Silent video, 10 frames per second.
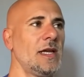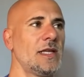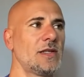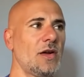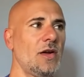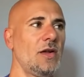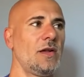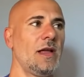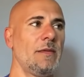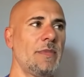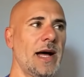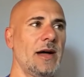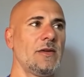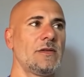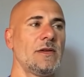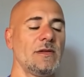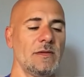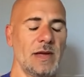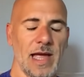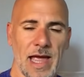It's all about
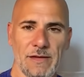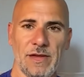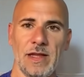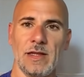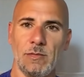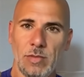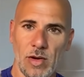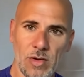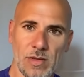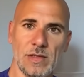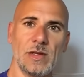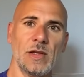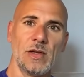having the balls